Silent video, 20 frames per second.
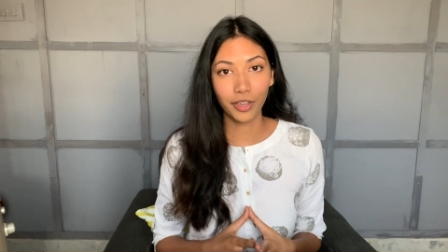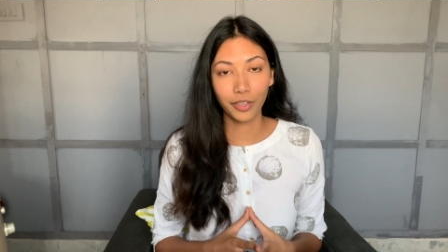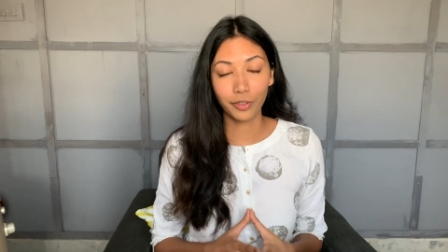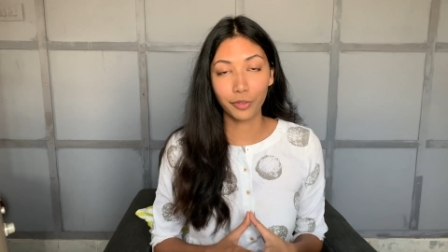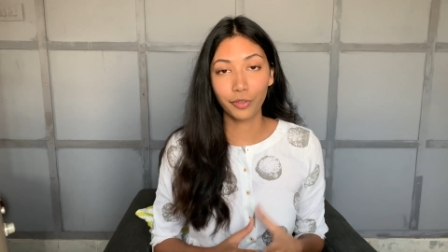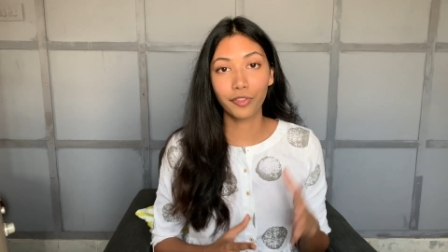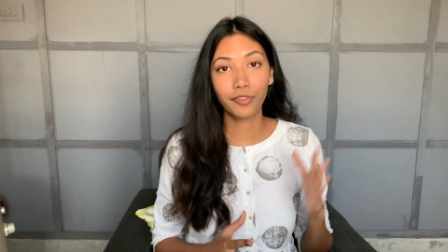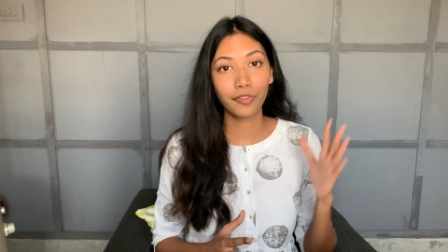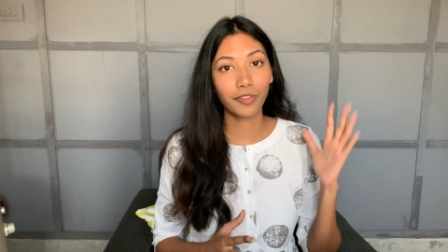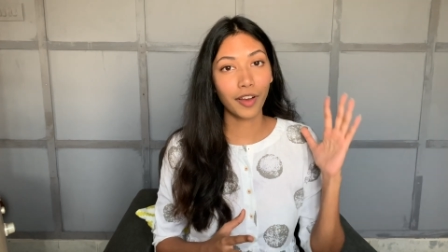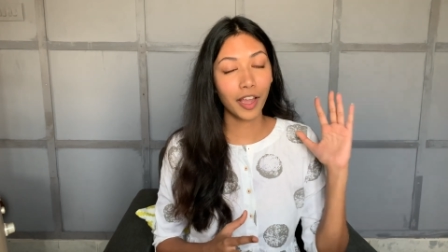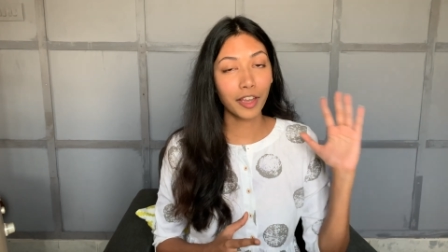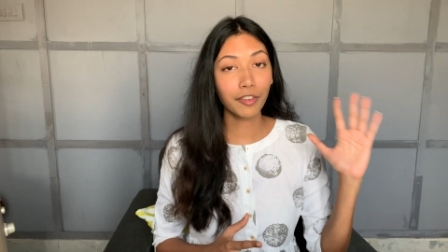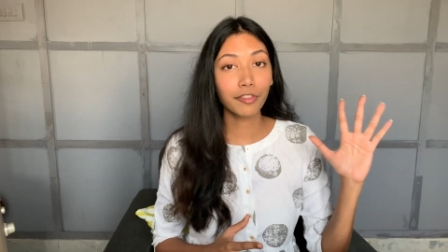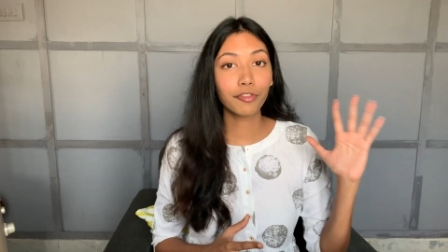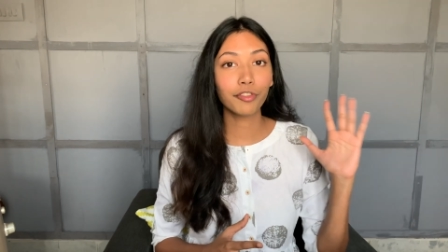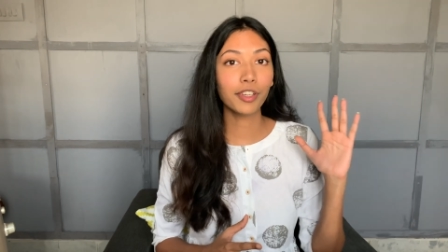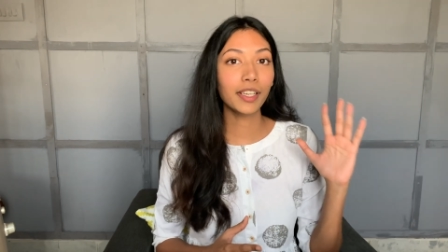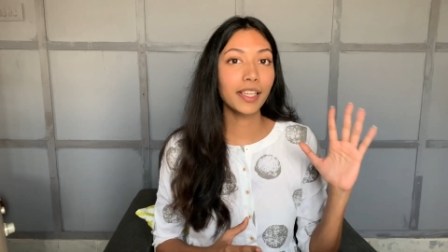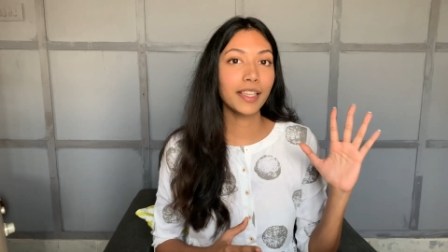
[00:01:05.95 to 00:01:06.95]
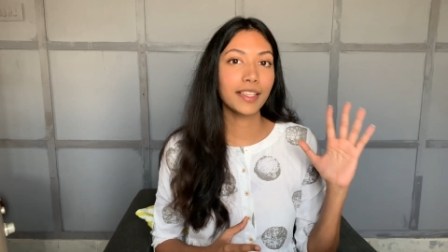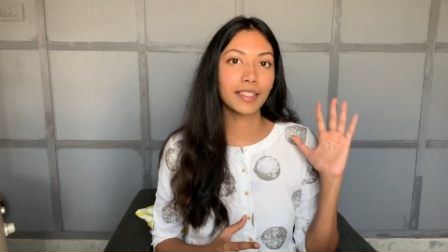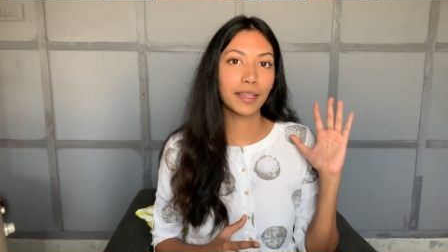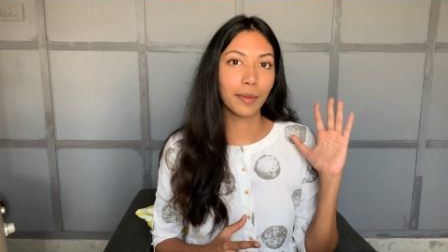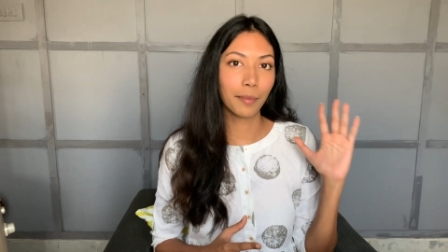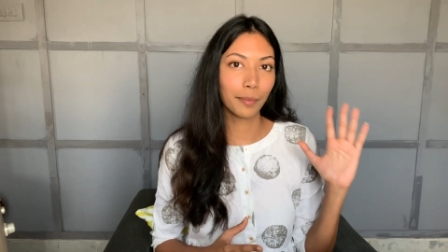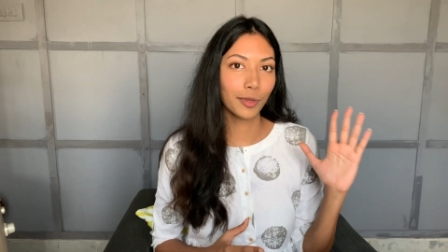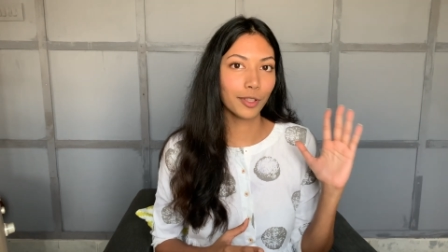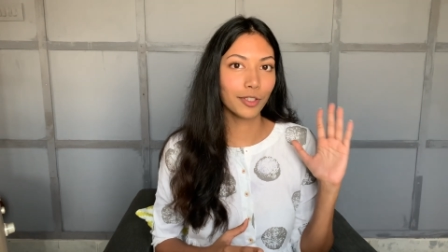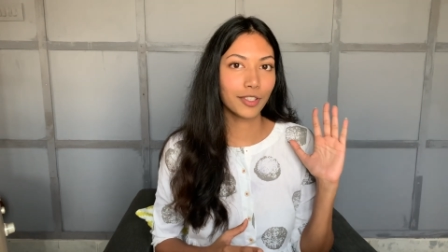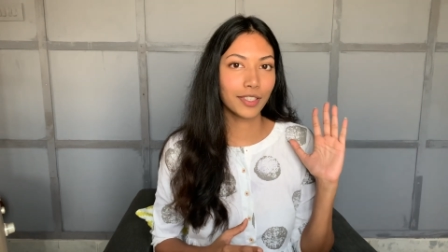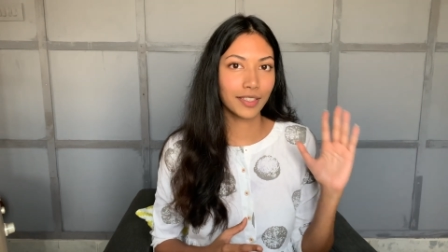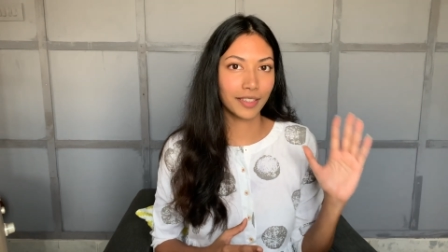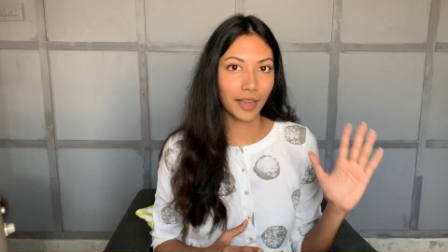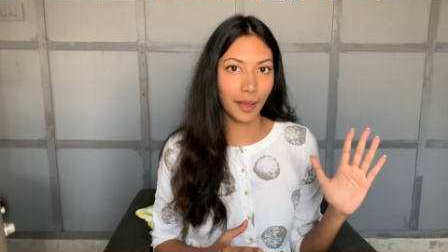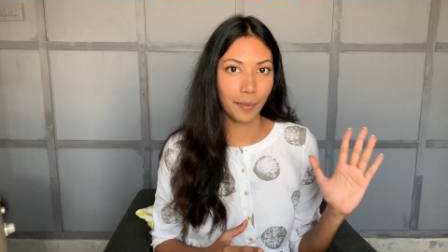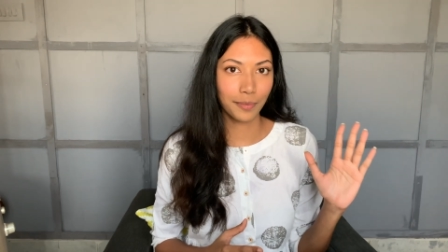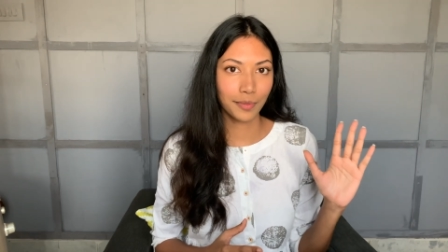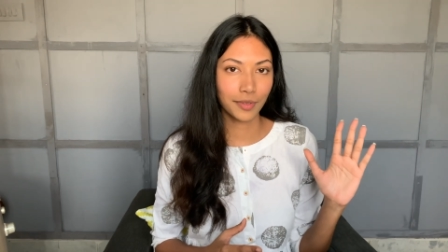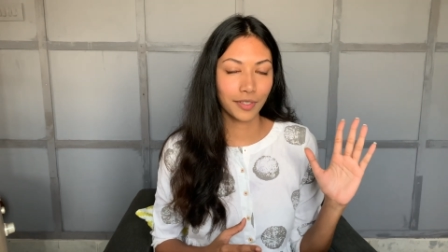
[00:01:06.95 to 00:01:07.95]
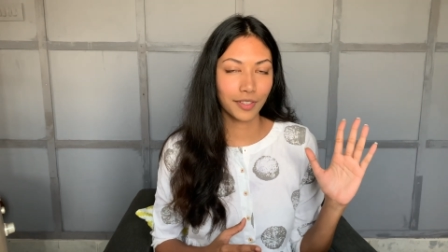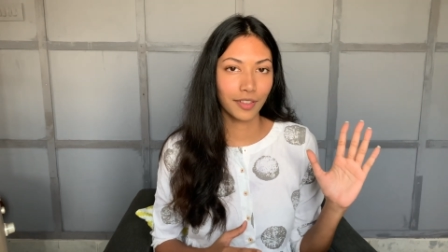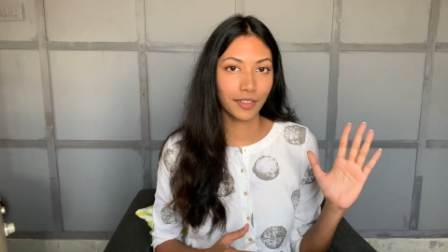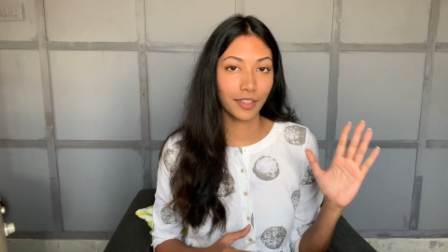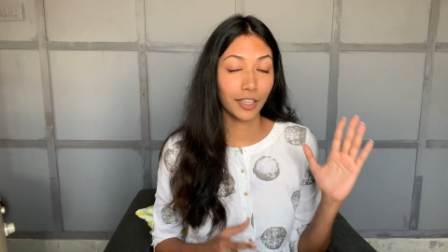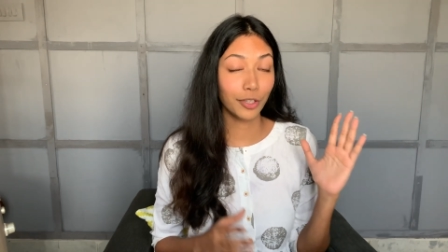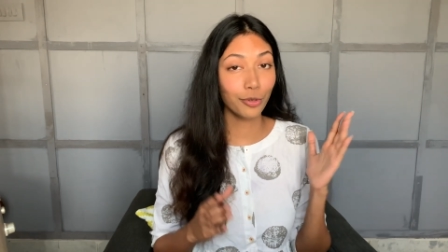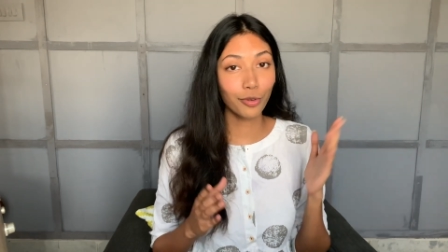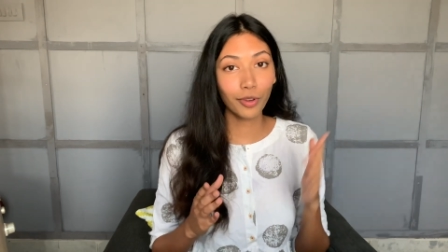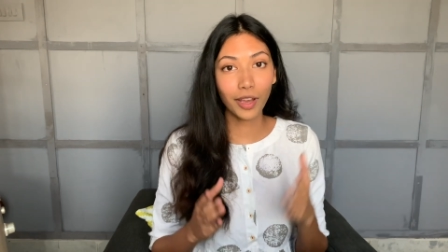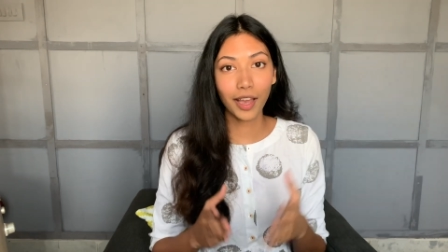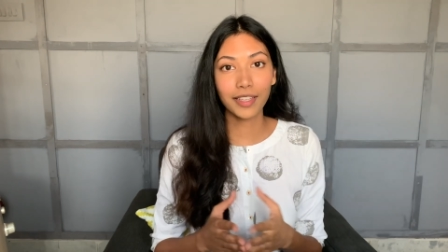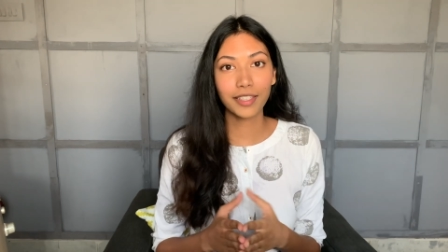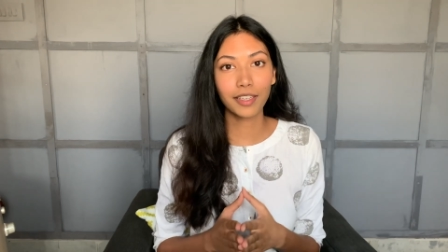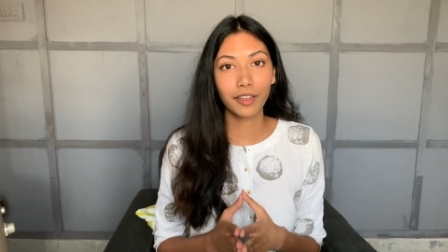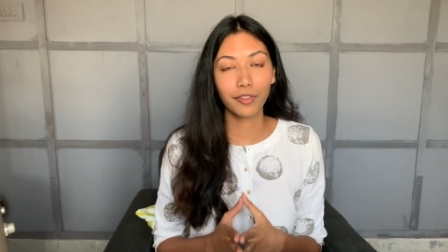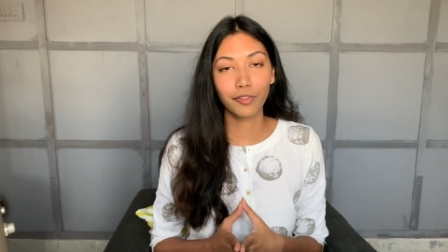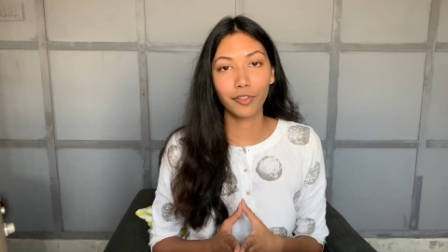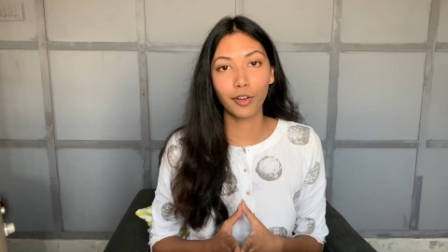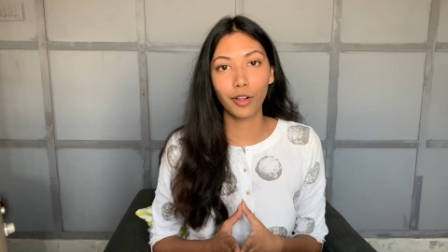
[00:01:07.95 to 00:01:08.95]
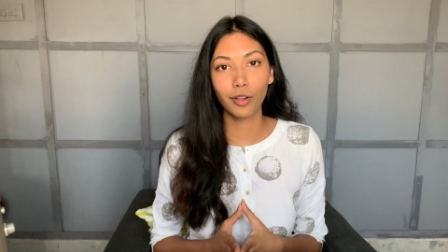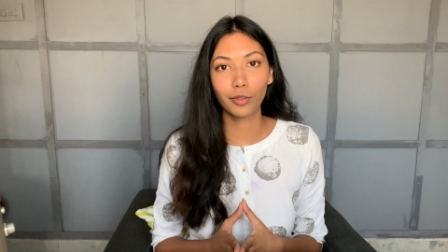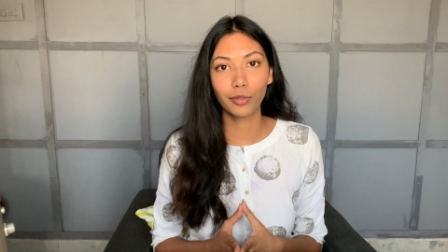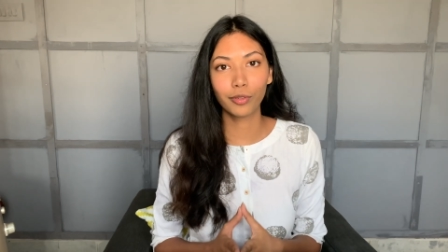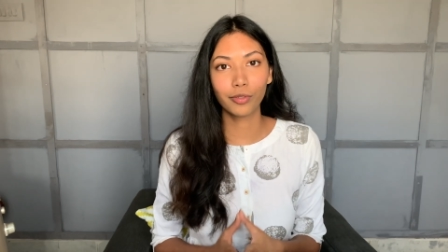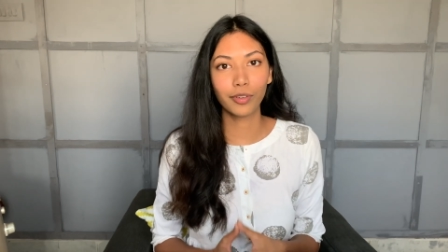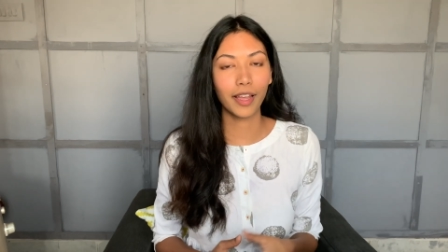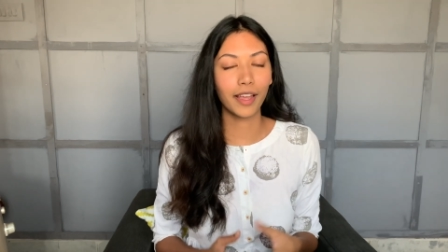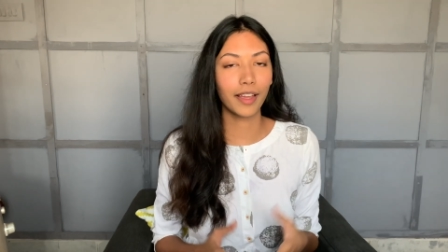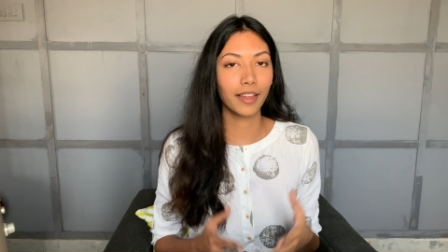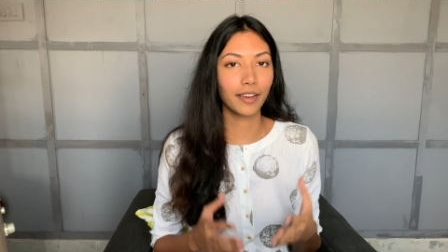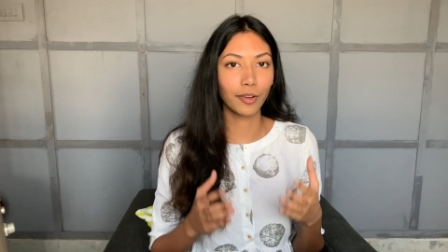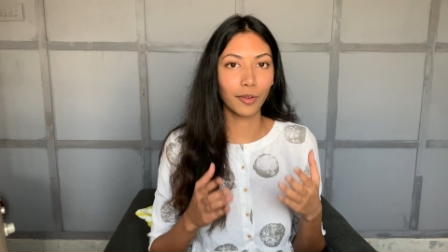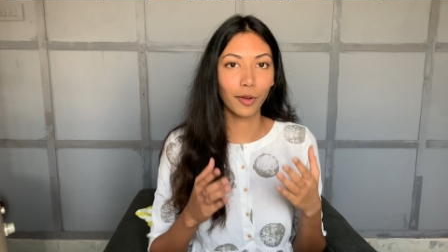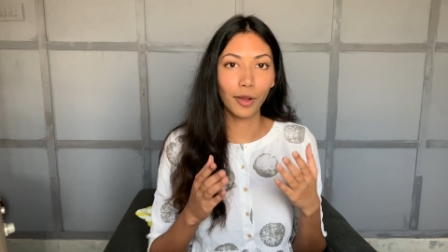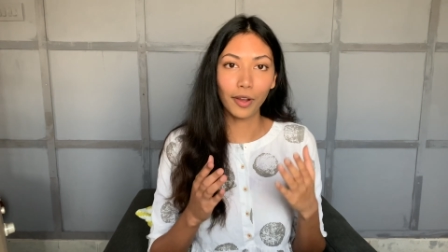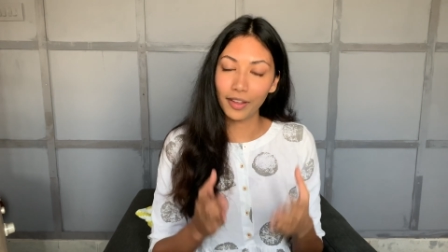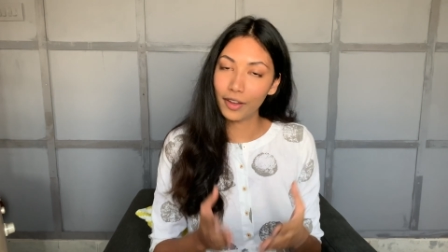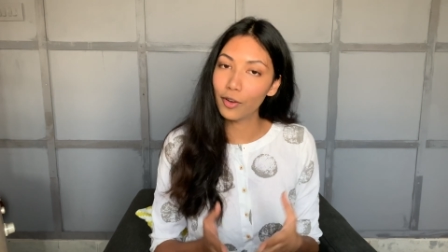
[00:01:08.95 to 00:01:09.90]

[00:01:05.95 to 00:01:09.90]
into five really simple steps that you guys can follow and